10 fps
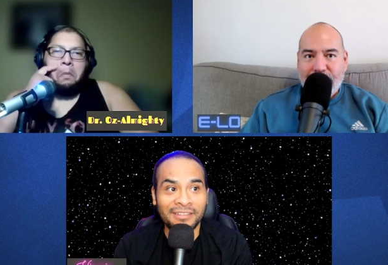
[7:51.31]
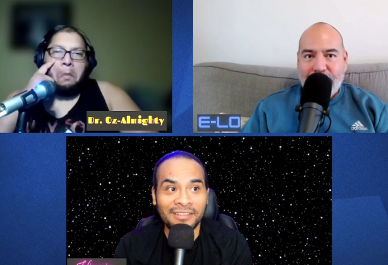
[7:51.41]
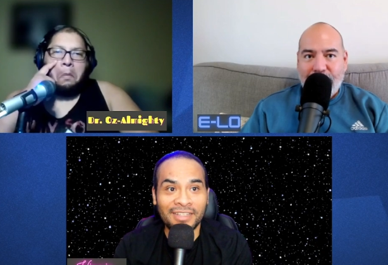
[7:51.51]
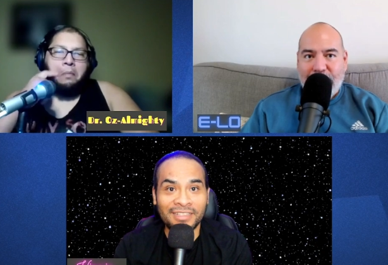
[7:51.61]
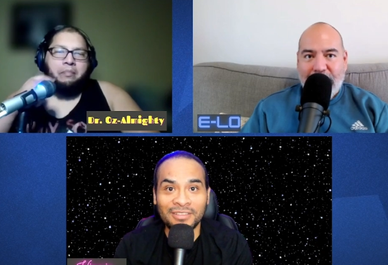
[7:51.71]

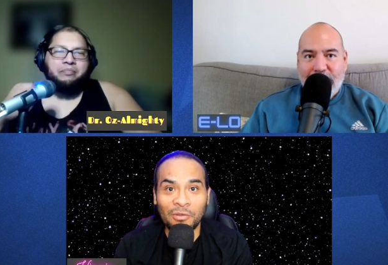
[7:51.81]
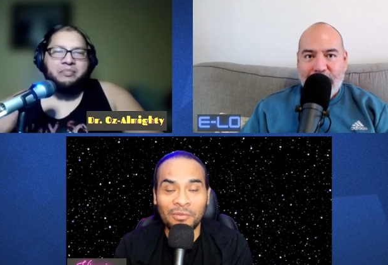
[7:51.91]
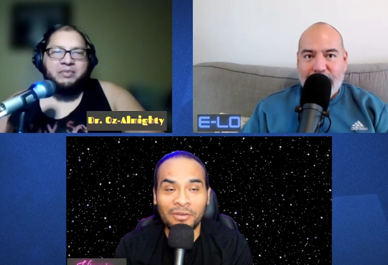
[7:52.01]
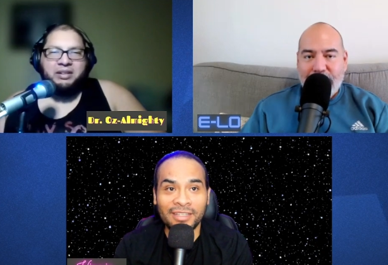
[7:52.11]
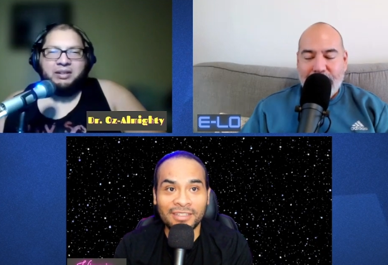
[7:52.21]
Speaker 1: That's the yeah. whole
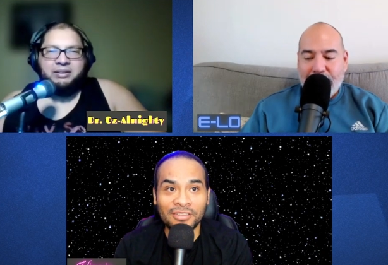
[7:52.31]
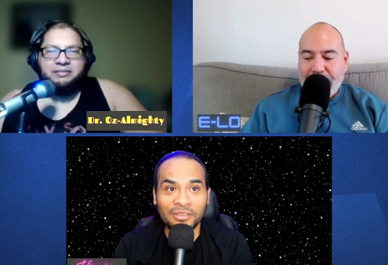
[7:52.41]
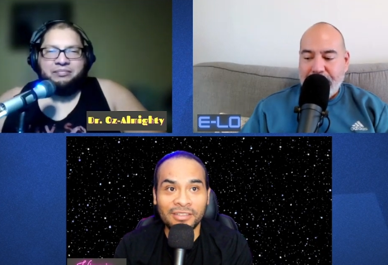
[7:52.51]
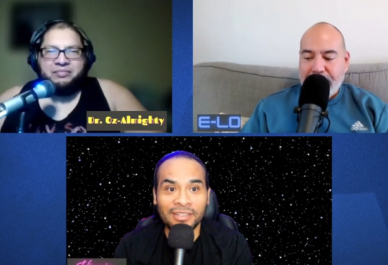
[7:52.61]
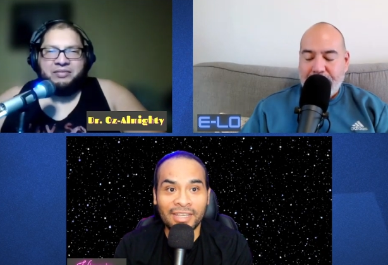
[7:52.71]
point, like
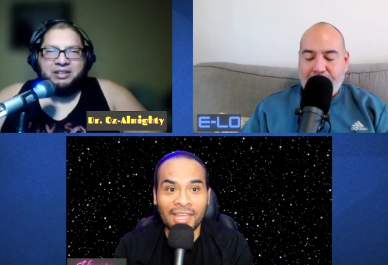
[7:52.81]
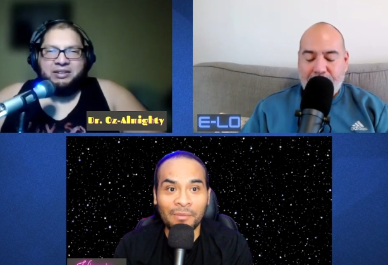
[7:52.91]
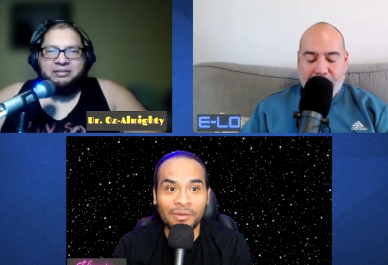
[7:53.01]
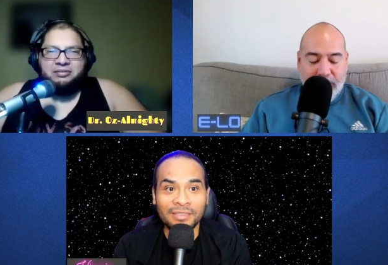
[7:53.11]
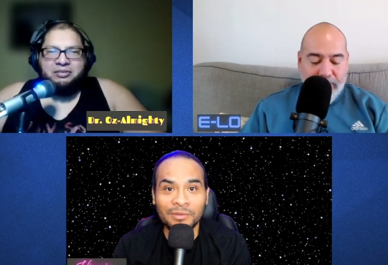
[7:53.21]
like
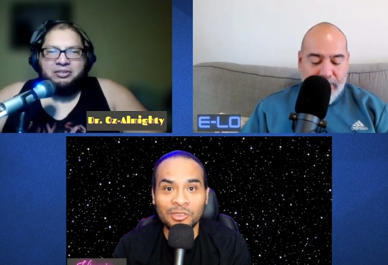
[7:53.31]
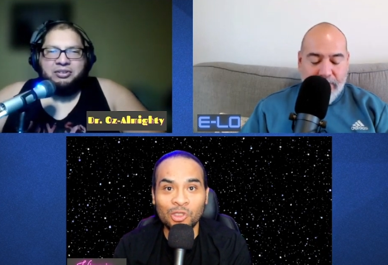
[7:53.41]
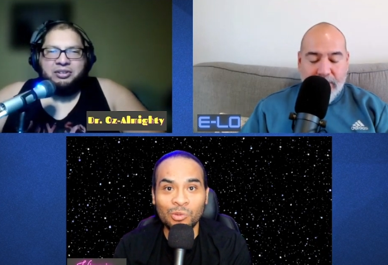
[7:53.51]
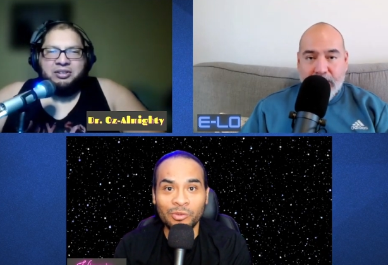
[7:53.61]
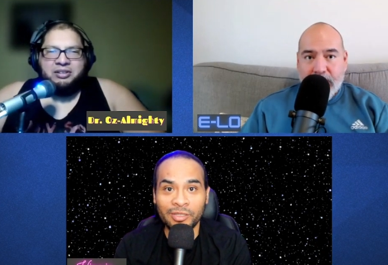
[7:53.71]
capitalism,
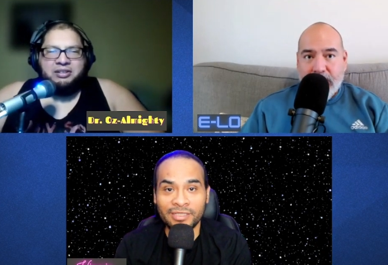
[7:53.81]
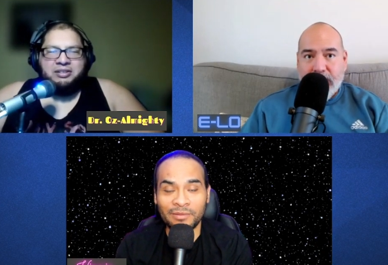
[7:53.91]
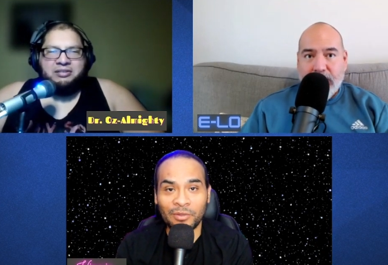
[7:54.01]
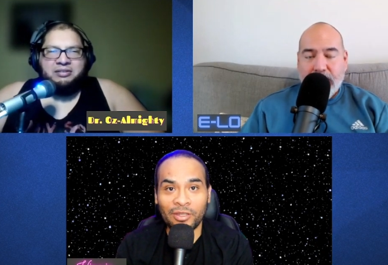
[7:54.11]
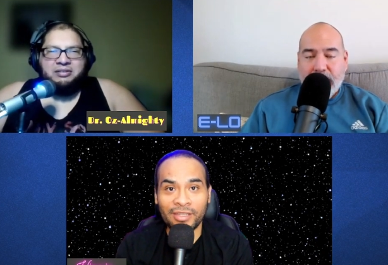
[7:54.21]

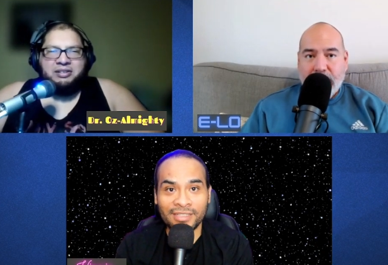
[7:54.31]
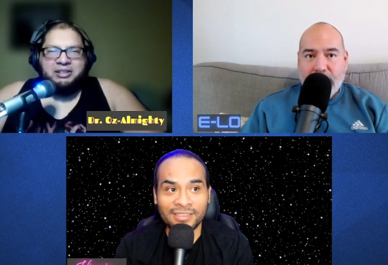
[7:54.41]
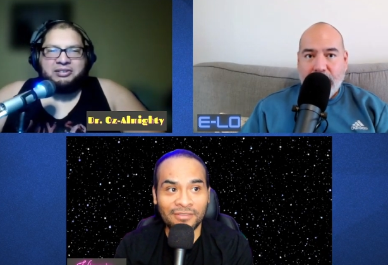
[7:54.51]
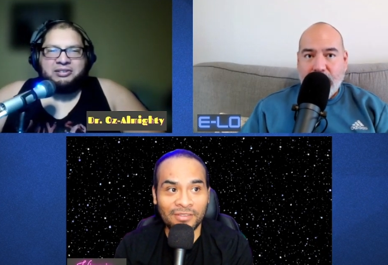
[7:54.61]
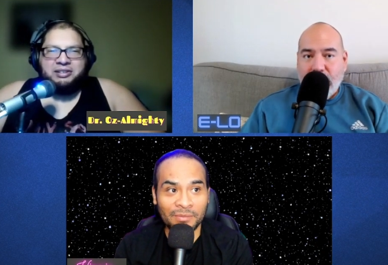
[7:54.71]
consumerism, all that
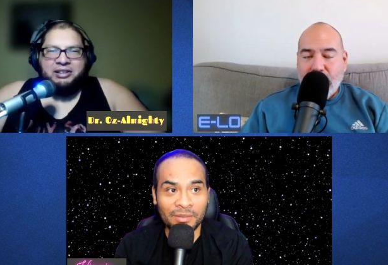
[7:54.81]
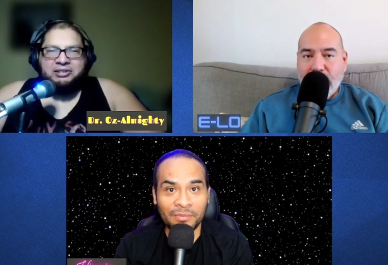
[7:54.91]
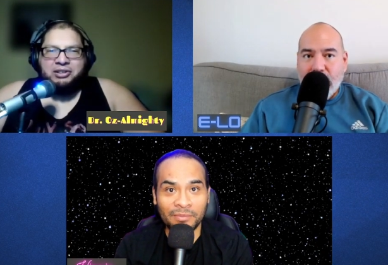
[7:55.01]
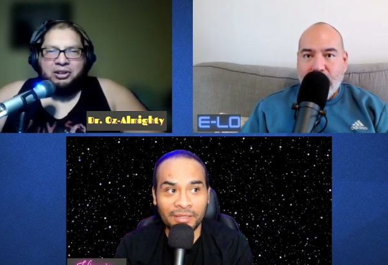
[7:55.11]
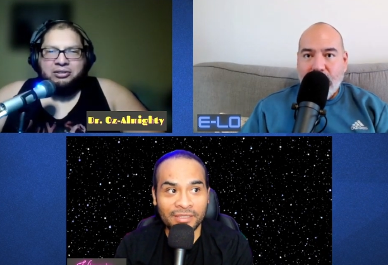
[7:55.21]
stuff. It's, like people,
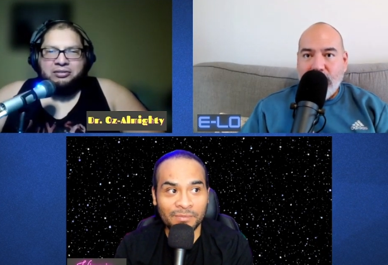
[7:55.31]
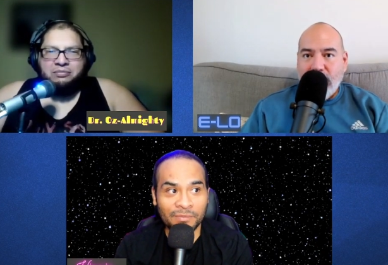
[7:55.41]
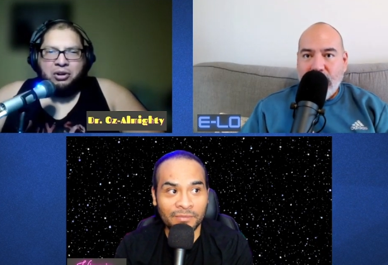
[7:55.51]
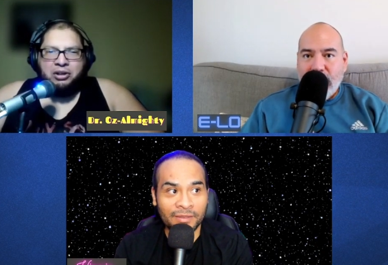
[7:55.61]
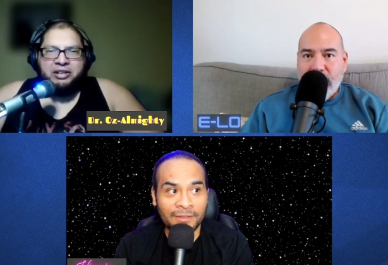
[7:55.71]
it's
Speaker 2: called
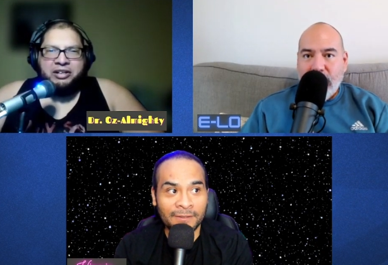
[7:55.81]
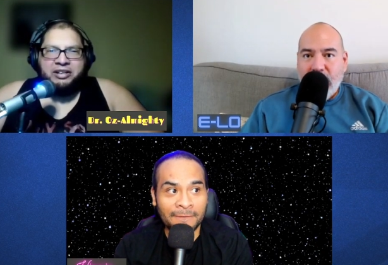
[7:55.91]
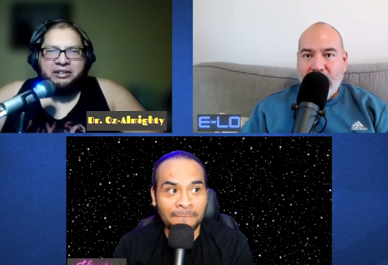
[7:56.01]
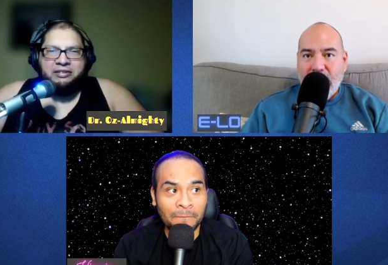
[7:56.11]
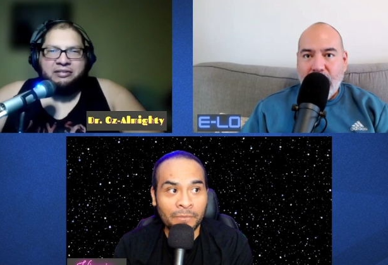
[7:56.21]

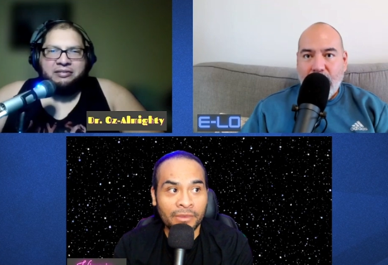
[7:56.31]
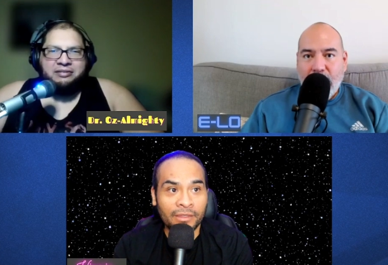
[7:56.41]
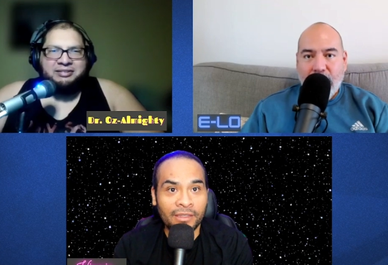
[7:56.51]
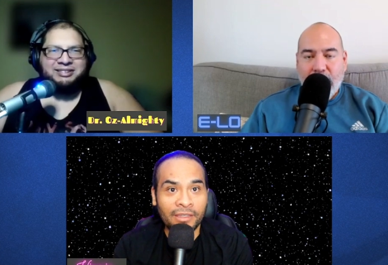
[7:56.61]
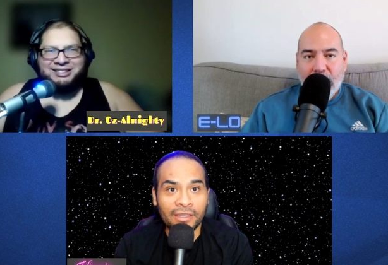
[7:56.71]
marketing.
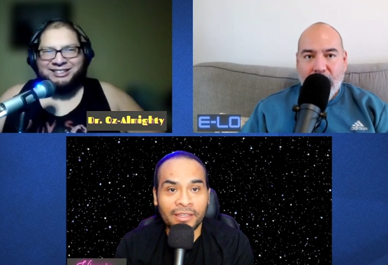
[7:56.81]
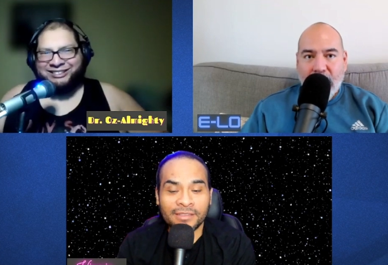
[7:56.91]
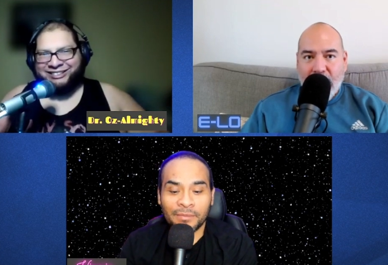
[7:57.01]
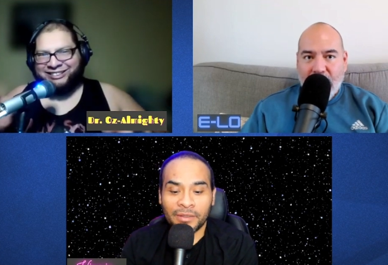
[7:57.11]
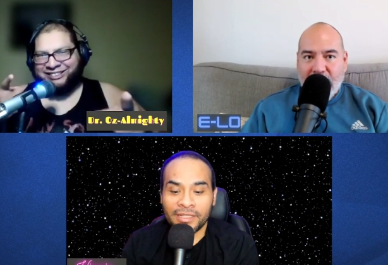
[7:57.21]
Speaker 1: Yeah, it's
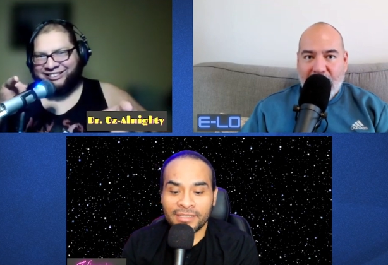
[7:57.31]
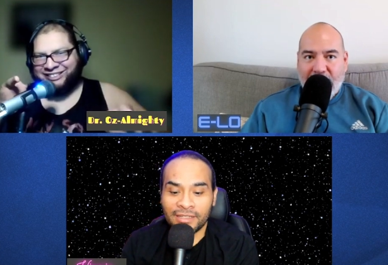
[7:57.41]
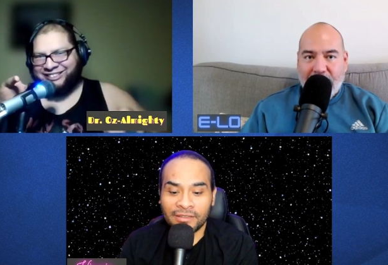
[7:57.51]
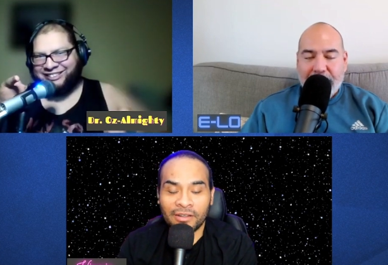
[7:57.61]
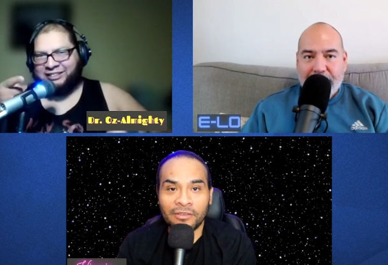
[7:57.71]
but it's yeah.
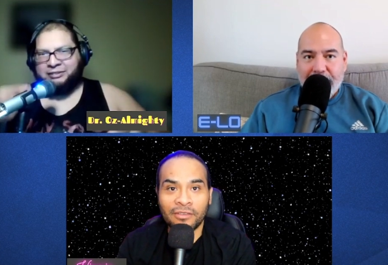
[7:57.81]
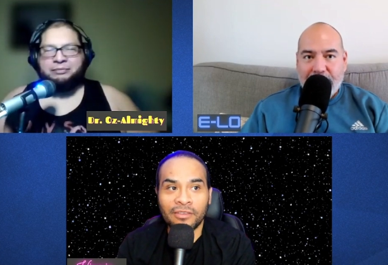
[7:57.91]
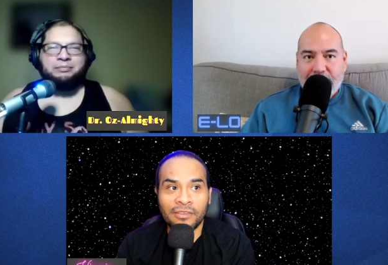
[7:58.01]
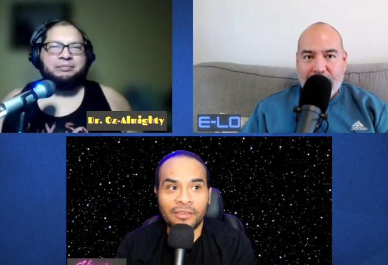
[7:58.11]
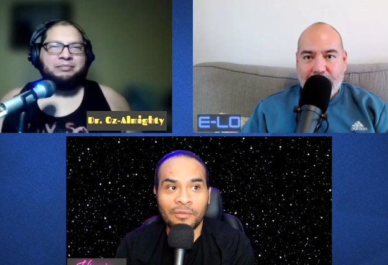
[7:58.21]
like they're
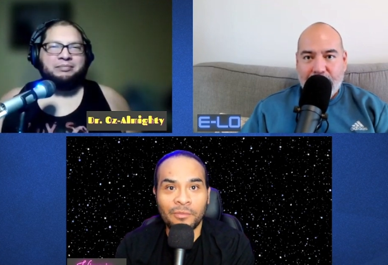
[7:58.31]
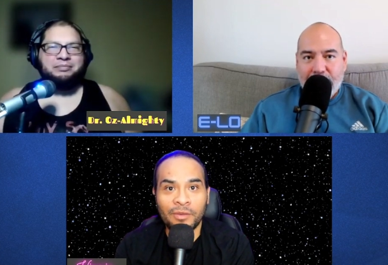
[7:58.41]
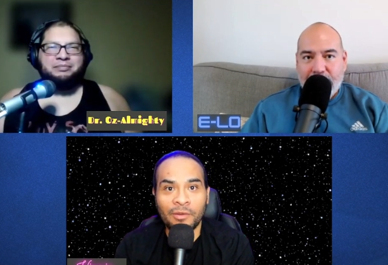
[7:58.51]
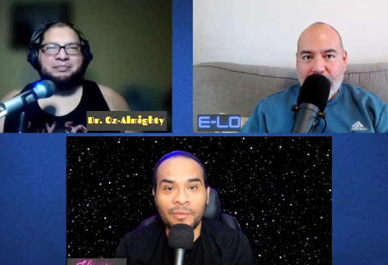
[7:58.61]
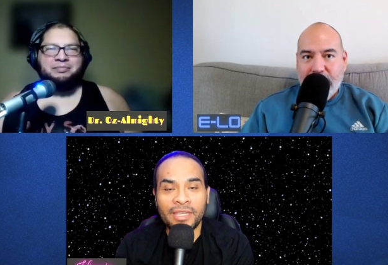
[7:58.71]
they're
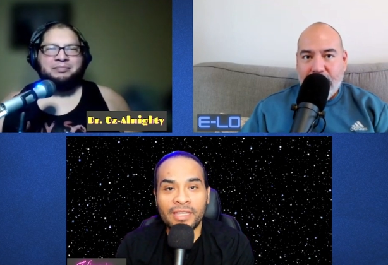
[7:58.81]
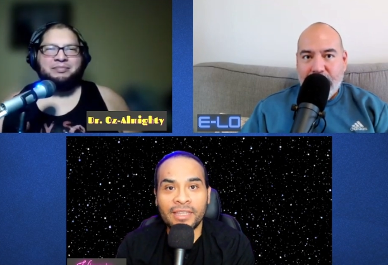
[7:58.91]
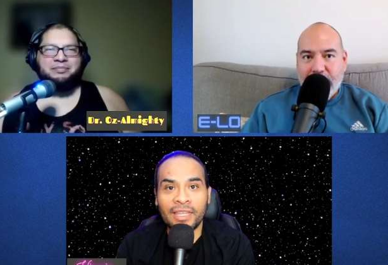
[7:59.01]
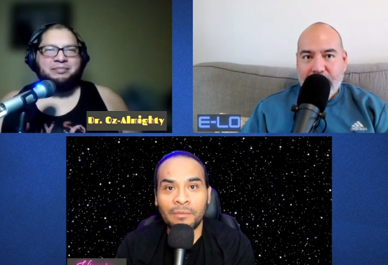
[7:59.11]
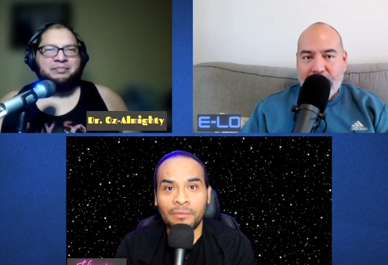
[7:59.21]
they're making
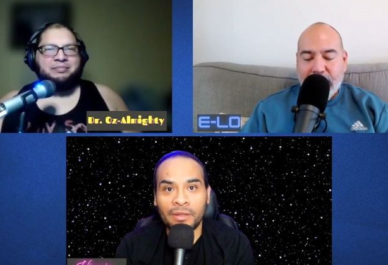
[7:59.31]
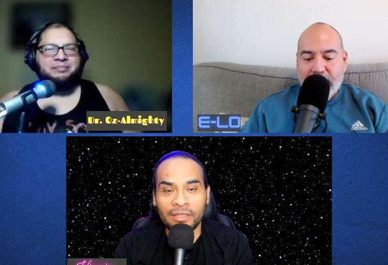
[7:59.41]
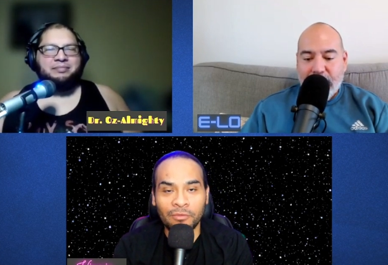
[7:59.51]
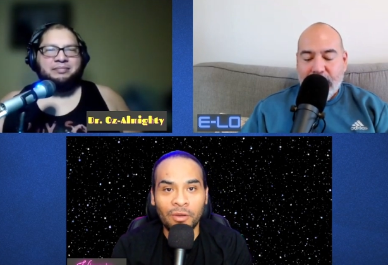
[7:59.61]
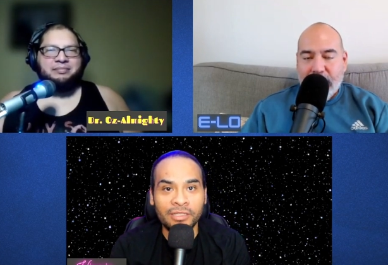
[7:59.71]
them
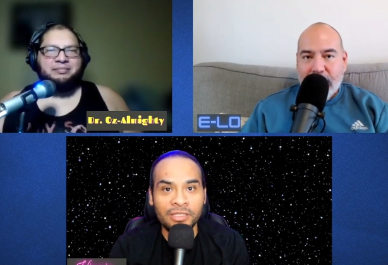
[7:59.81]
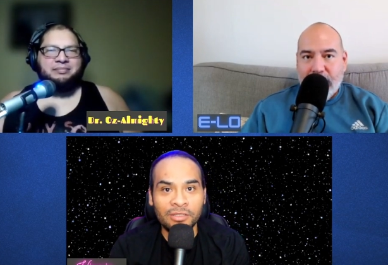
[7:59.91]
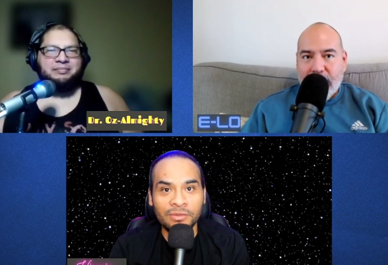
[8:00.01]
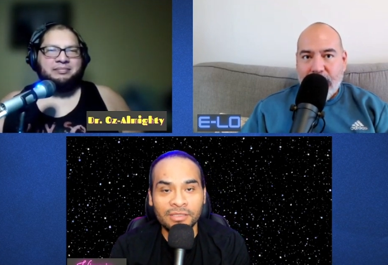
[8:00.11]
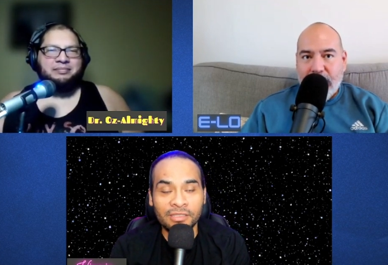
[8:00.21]
like want to use this